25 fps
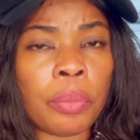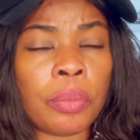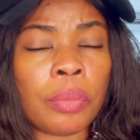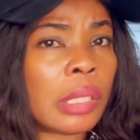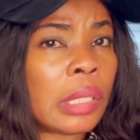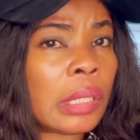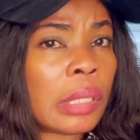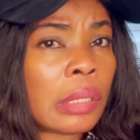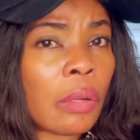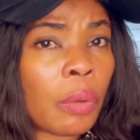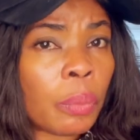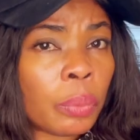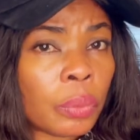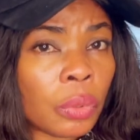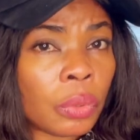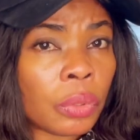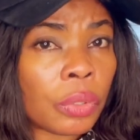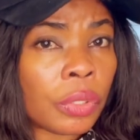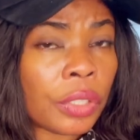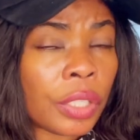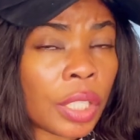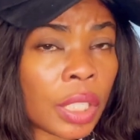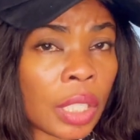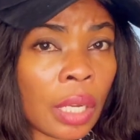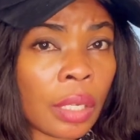Is it up to
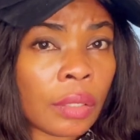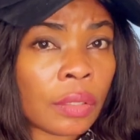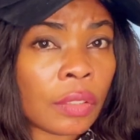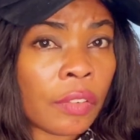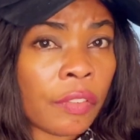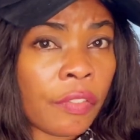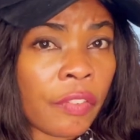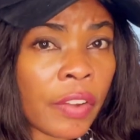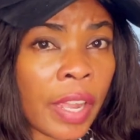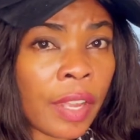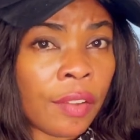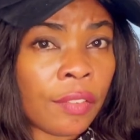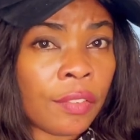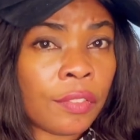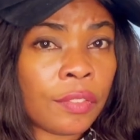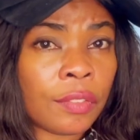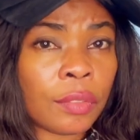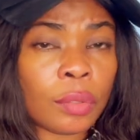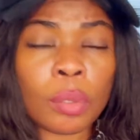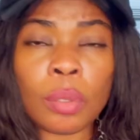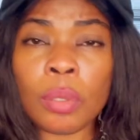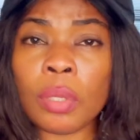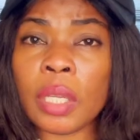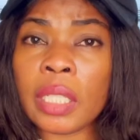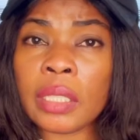three thousand five hundred?
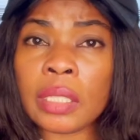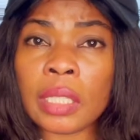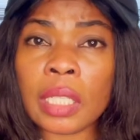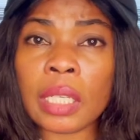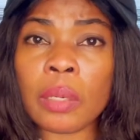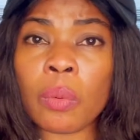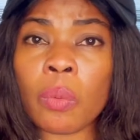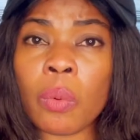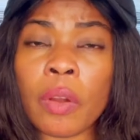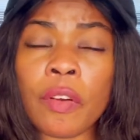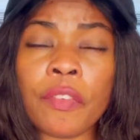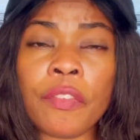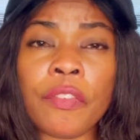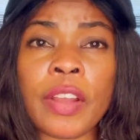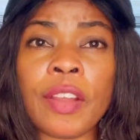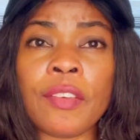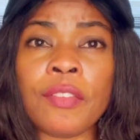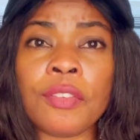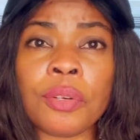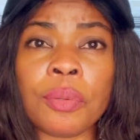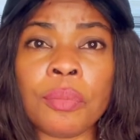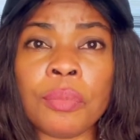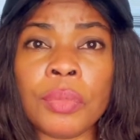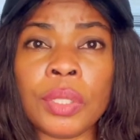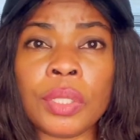So let's take one thousand five
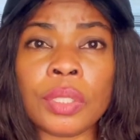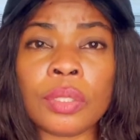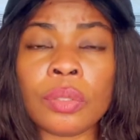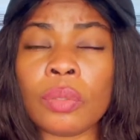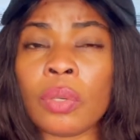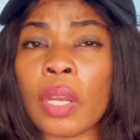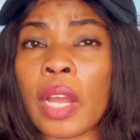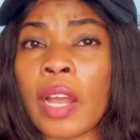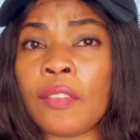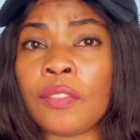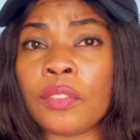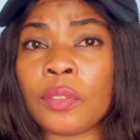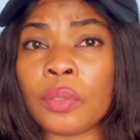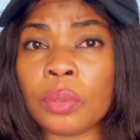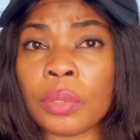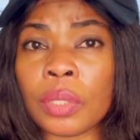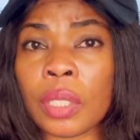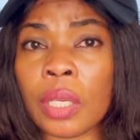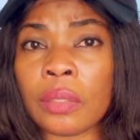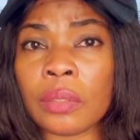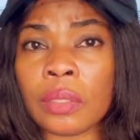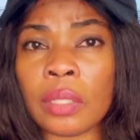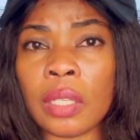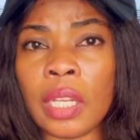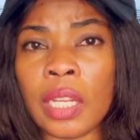hundred from it. You have two
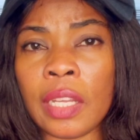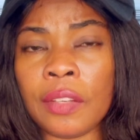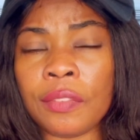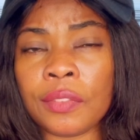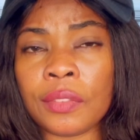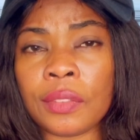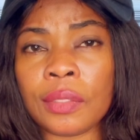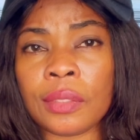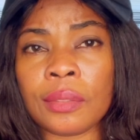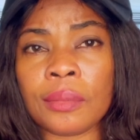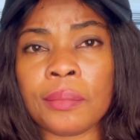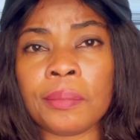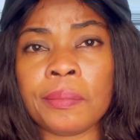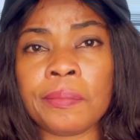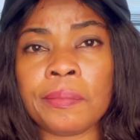thousand left.